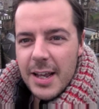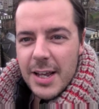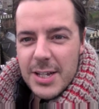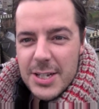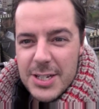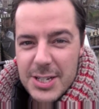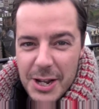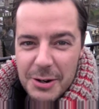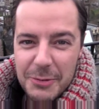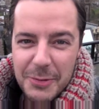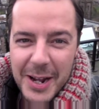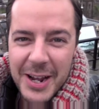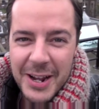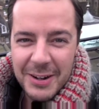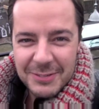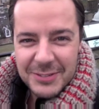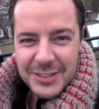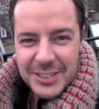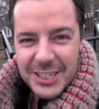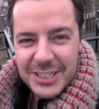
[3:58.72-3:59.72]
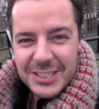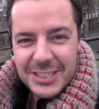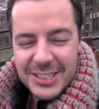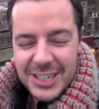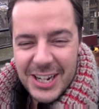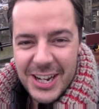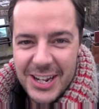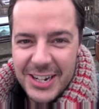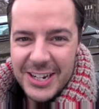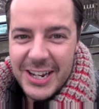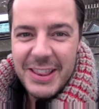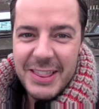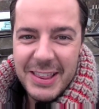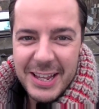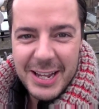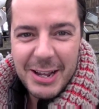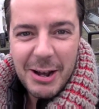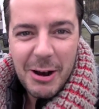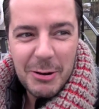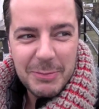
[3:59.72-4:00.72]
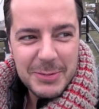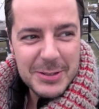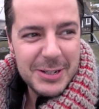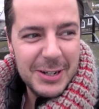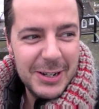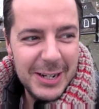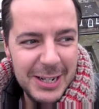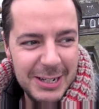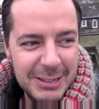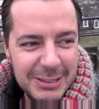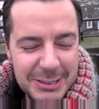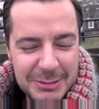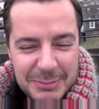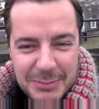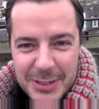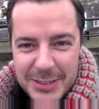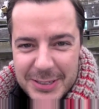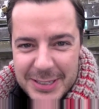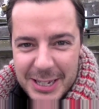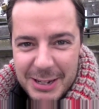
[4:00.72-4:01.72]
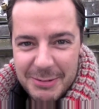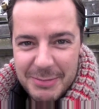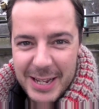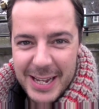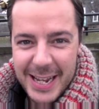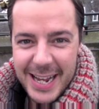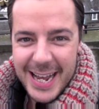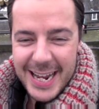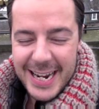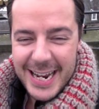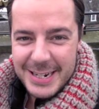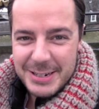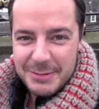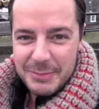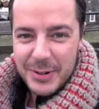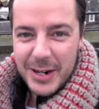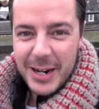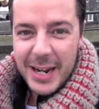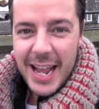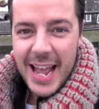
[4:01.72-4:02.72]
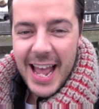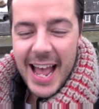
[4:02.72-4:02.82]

So we have just done the Optical Illusion Museum here in Edinburgh,